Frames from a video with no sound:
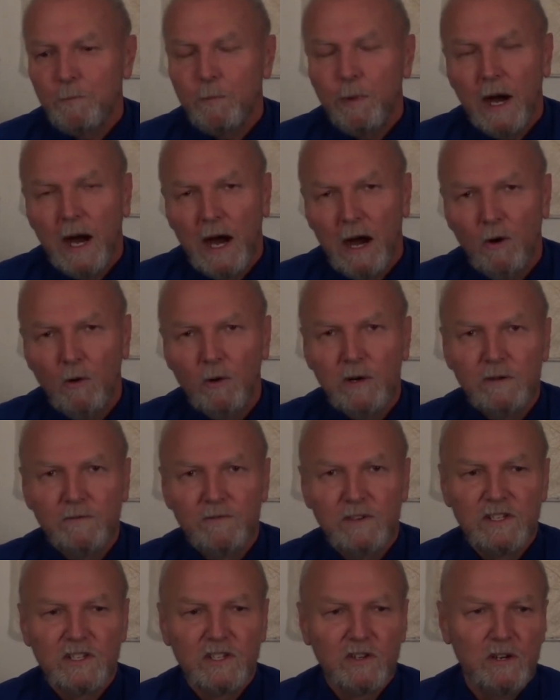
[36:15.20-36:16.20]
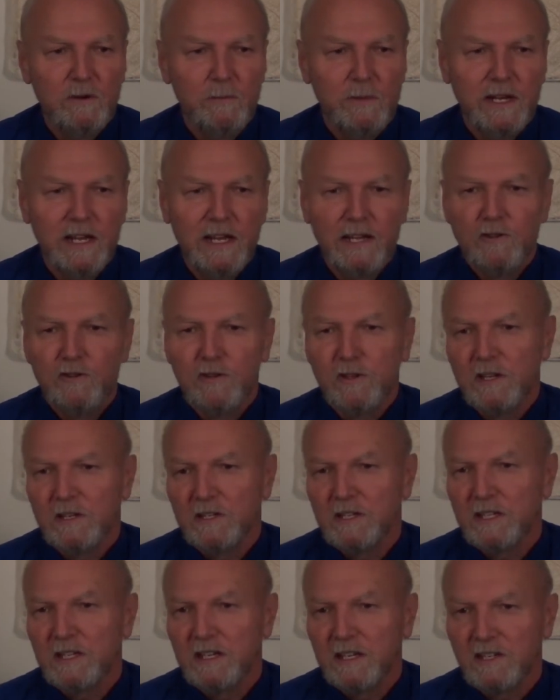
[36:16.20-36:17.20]
power of discrimination
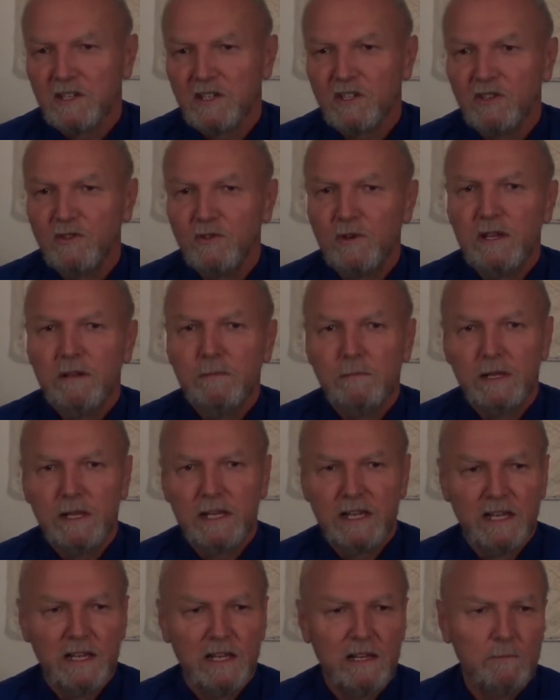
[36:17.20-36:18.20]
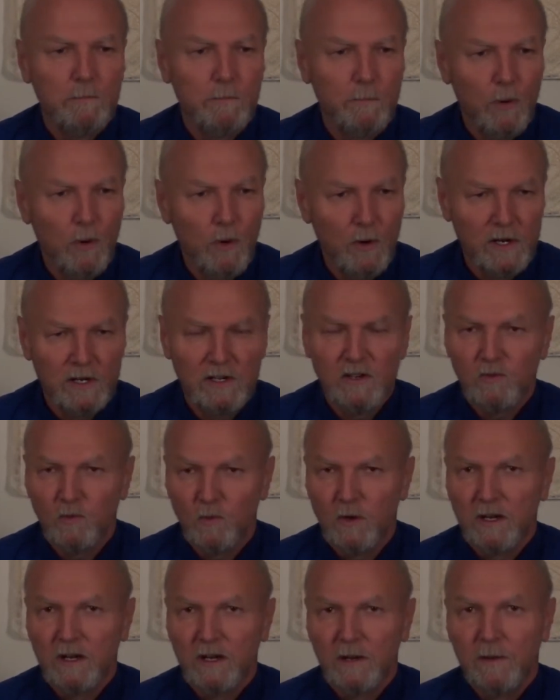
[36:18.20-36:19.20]
is an extremely important
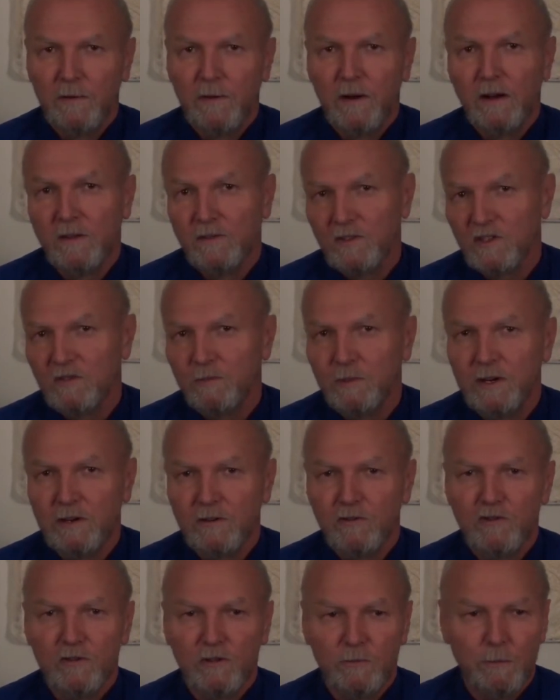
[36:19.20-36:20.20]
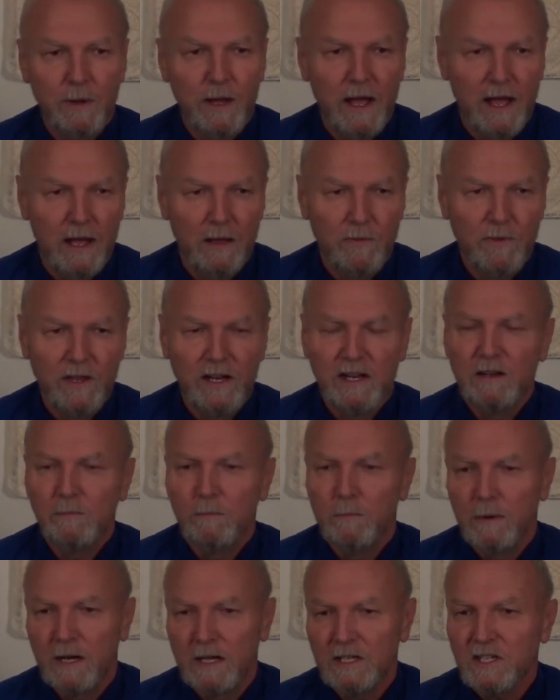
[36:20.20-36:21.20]
one on the spiritual path, and it
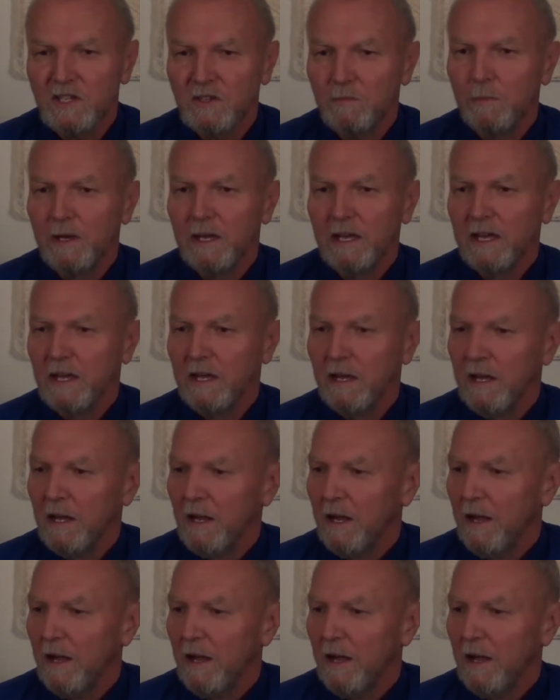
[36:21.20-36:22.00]
must be